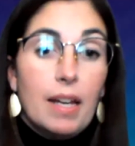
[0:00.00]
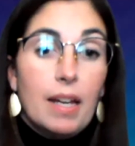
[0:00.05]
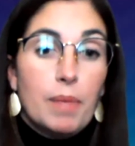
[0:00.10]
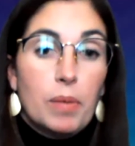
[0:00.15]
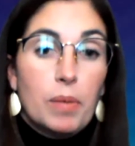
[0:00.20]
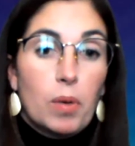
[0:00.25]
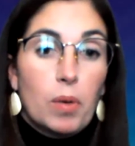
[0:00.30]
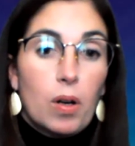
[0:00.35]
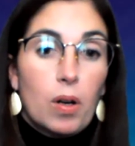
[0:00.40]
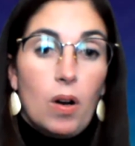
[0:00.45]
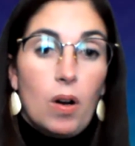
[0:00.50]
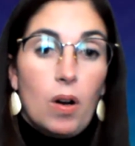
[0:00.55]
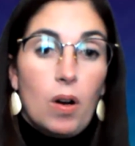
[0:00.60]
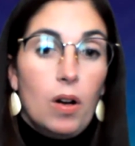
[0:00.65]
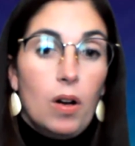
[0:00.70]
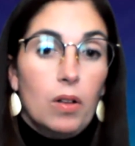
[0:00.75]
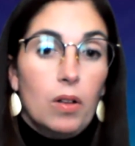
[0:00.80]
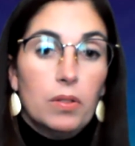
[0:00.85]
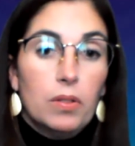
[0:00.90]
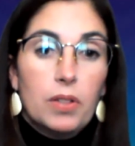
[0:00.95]
I mean, we're
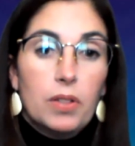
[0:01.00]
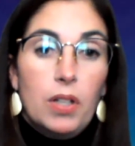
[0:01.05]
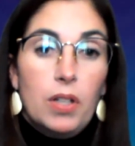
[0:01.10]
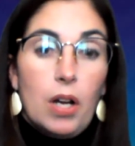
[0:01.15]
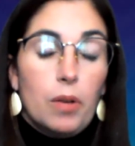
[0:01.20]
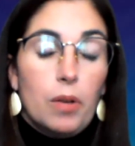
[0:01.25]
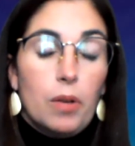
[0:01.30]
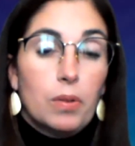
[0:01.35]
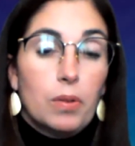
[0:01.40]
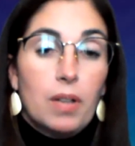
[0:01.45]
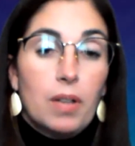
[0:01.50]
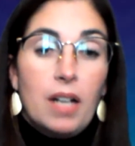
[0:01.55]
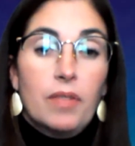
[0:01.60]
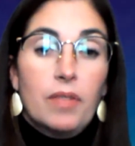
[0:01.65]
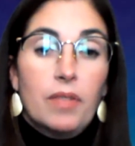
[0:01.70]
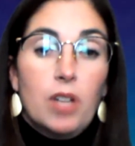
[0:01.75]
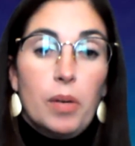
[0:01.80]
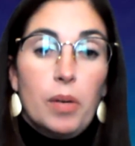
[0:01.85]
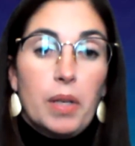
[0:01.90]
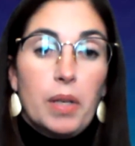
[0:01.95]
all, kind
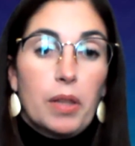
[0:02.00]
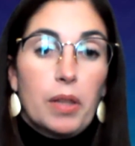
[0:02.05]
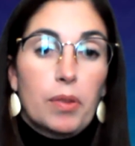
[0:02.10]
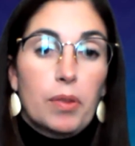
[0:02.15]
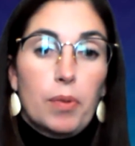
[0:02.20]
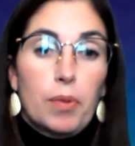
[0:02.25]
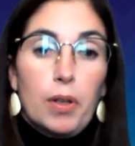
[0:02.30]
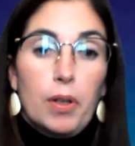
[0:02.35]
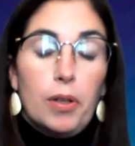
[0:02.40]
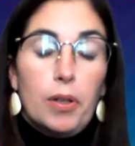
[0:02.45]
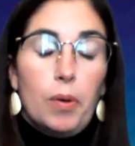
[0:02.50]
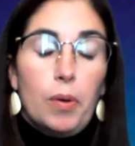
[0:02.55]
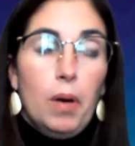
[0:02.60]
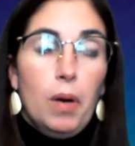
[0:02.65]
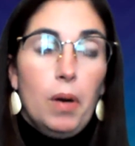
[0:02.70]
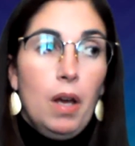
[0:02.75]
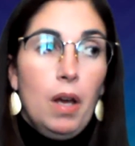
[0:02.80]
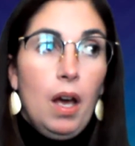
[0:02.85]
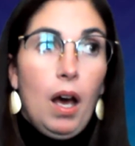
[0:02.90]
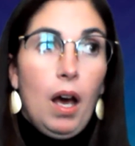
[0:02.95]
of going
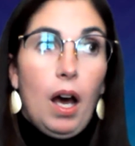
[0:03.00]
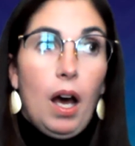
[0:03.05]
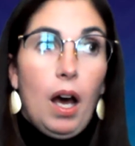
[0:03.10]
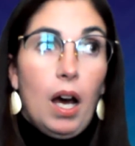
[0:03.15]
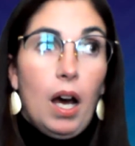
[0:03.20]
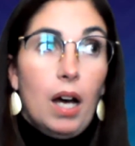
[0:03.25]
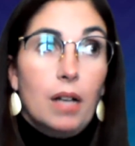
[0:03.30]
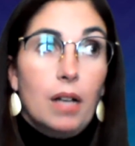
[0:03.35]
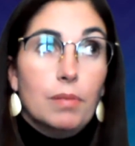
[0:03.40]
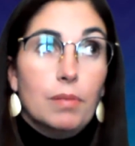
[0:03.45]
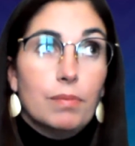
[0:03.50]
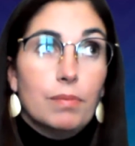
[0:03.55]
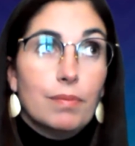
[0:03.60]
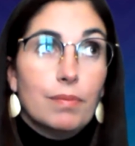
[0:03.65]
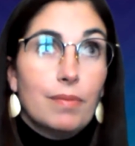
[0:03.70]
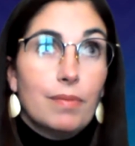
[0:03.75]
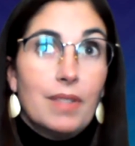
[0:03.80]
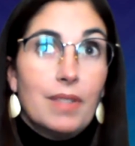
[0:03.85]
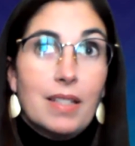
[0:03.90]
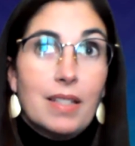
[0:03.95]
through
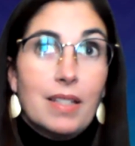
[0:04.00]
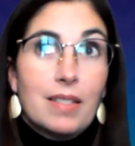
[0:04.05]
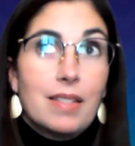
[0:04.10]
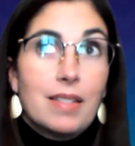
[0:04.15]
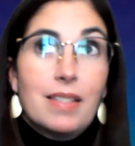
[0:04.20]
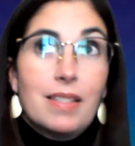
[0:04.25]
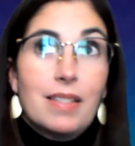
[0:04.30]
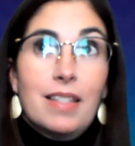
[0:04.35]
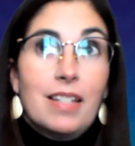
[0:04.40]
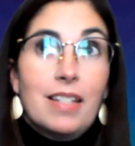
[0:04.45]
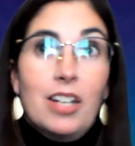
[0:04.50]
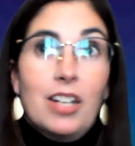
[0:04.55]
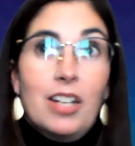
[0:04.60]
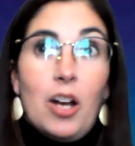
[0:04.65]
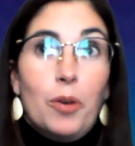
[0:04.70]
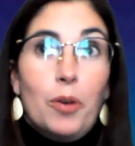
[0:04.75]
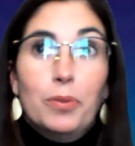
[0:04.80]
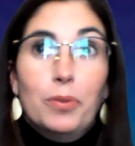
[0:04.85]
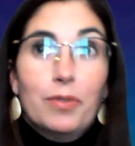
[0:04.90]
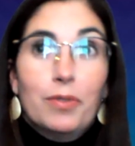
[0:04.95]
this,
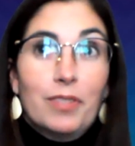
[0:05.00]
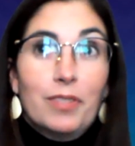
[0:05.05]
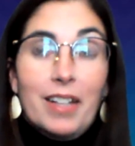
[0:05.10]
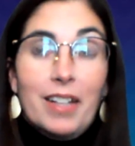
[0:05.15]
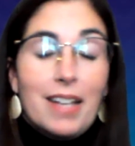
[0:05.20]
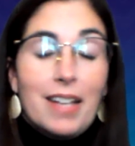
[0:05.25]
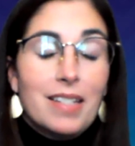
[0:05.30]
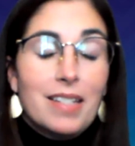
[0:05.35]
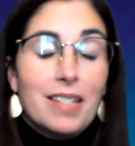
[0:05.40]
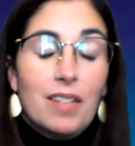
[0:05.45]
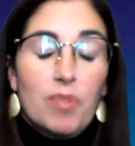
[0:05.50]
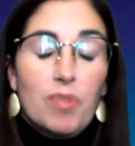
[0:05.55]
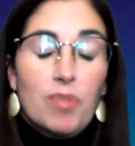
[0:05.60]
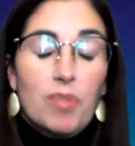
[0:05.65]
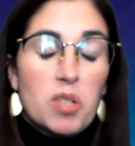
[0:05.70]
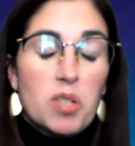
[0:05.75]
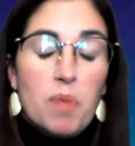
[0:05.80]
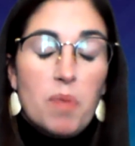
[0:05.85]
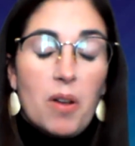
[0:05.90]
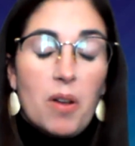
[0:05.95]
like I said, from
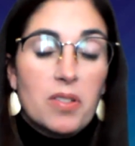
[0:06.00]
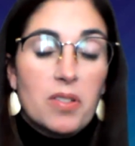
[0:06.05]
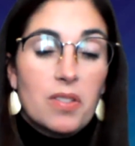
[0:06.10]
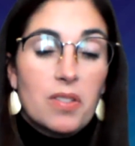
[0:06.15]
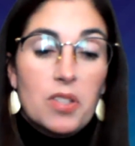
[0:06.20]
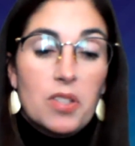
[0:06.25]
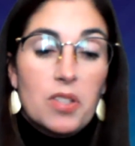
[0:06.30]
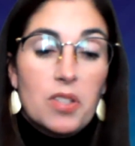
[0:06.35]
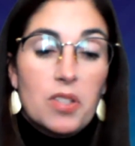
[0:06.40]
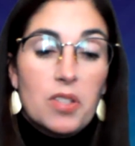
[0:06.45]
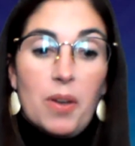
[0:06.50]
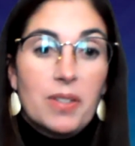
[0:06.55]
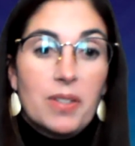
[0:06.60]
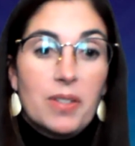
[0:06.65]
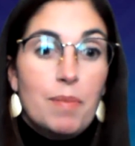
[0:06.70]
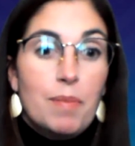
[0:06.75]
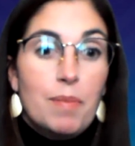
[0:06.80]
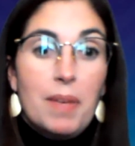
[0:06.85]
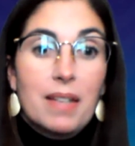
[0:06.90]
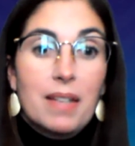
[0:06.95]
the smallest of the
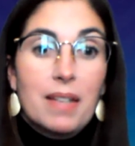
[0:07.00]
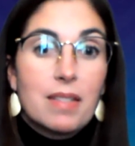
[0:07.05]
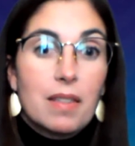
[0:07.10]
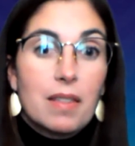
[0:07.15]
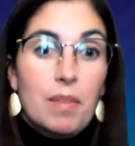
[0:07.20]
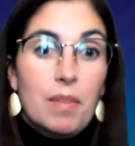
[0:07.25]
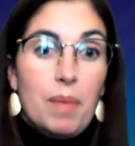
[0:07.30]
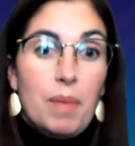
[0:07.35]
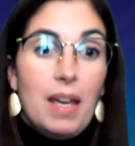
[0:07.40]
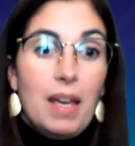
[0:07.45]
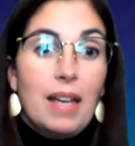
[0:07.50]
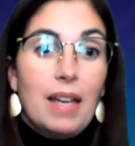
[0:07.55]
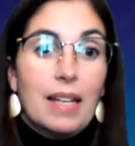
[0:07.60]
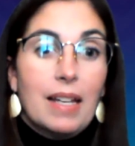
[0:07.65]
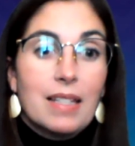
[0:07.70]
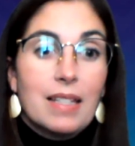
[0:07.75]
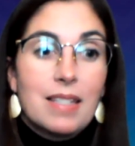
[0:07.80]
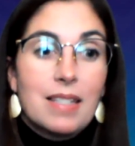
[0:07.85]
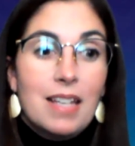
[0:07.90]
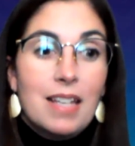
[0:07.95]
smallest to the biggest of the big.
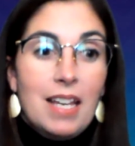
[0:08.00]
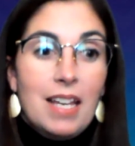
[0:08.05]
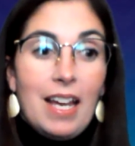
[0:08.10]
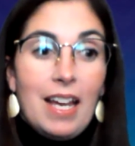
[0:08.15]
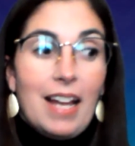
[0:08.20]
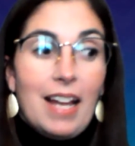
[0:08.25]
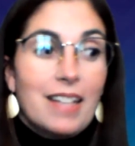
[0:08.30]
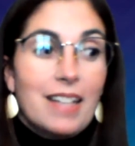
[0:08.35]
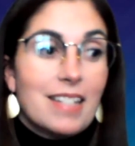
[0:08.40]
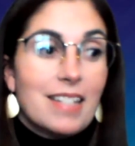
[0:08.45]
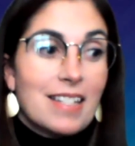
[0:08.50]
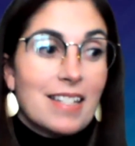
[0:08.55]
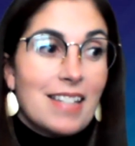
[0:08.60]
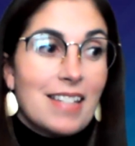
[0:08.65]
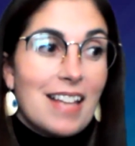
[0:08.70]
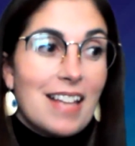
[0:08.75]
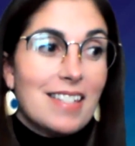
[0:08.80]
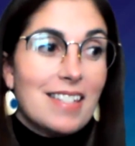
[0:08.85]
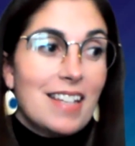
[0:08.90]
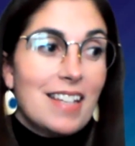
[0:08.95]
It's
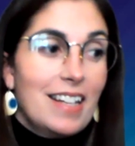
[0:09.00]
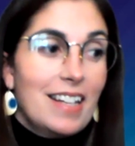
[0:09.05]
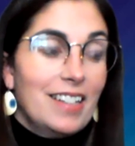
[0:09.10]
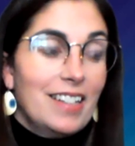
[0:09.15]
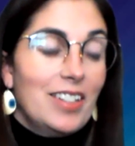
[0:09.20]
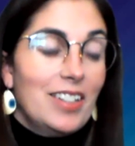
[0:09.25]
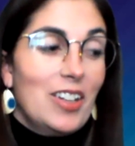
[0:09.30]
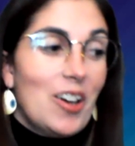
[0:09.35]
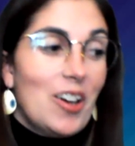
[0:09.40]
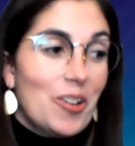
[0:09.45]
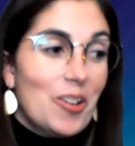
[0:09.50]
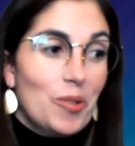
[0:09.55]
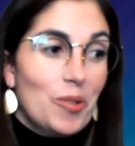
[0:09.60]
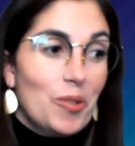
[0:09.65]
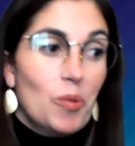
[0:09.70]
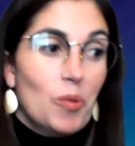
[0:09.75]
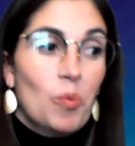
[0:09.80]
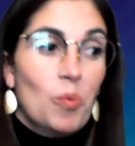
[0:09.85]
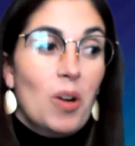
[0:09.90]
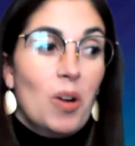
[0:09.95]
assessing,
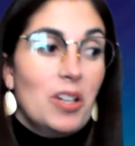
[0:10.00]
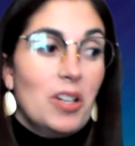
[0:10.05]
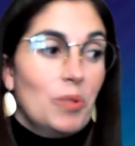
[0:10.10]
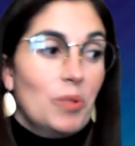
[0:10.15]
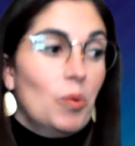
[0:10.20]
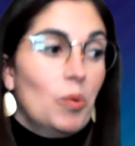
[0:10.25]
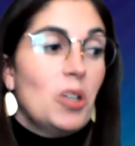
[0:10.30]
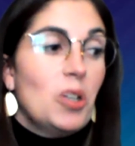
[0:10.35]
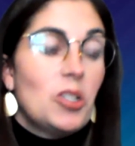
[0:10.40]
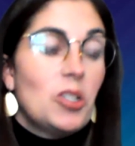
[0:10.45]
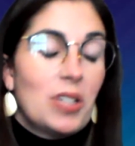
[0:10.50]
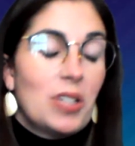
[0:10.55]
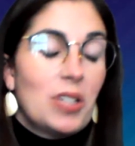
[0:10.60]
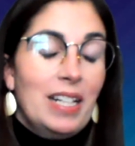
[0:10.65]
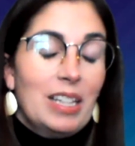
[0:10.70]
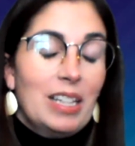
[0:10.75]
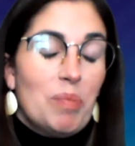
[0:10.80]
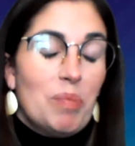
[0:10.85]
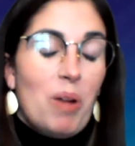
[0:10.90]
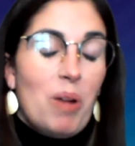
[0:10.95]
what you can
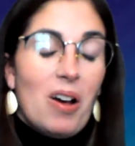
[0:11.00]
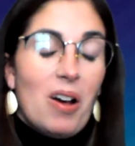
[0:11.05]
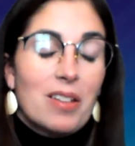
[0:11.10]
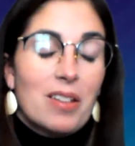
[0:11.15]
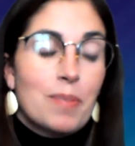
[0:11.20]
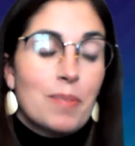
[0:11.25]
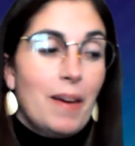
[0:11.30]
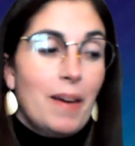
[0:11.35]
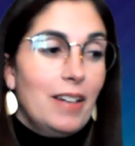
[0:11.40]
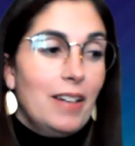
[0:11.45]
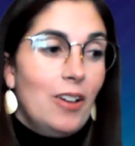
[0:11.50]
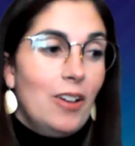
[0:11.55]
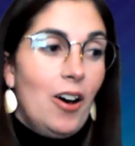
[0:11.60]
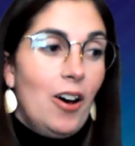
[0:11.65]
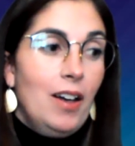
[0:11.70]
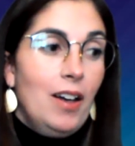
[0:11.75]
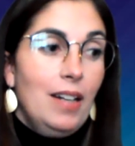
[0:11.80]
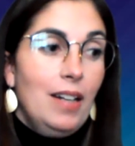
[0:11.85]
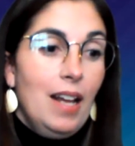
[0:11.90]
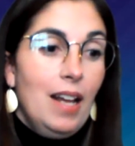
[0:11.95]
hit the pause button
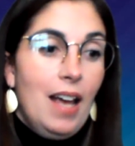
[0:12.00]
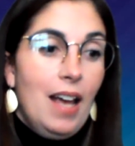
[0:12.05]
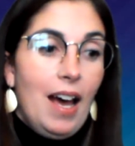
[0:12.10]
on.